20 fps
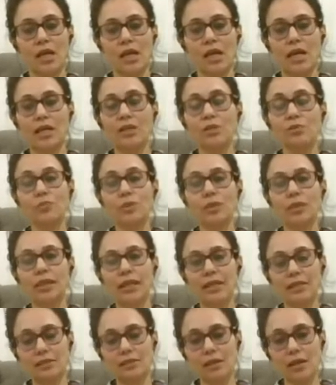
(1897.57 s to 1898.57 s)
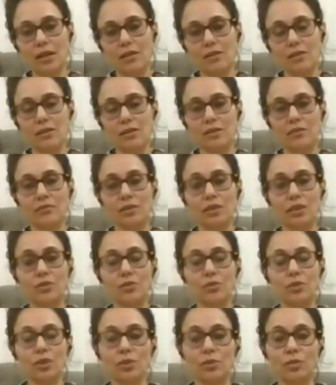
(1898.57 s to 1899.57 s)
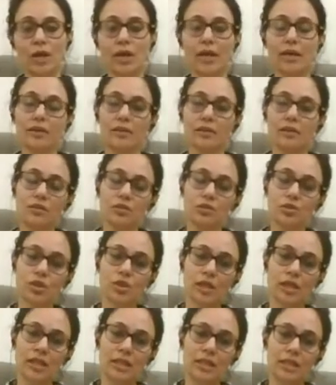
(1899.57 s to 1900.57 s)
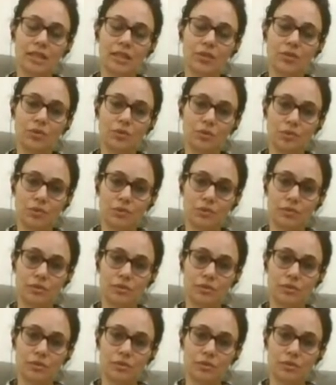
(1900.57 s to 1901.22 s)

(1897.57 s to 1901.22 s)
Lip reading: and you will get the answer whether you require an inner child healing or not.